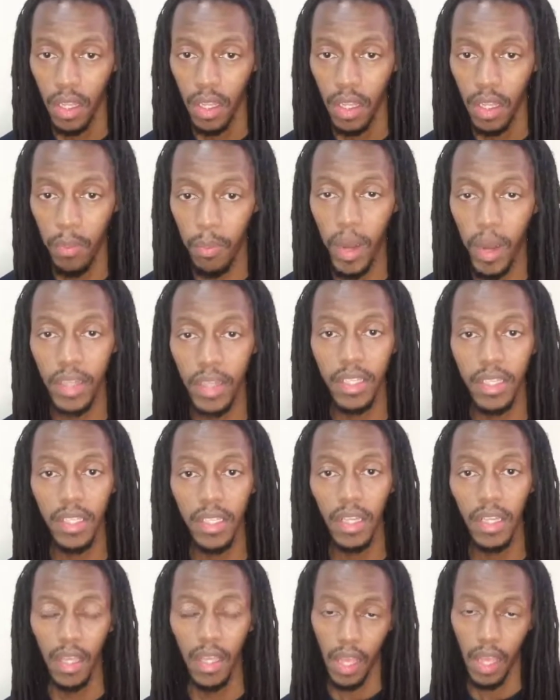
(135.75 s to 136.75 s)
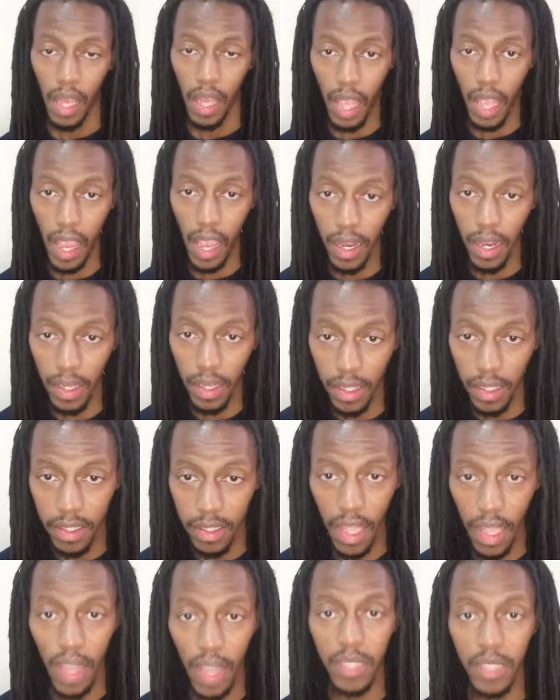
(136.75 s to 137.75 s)
the party and
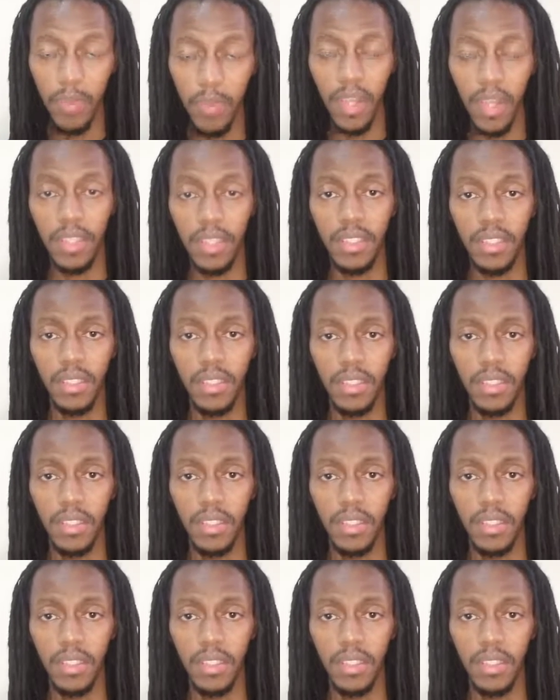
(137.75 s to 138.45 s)
its aspirants.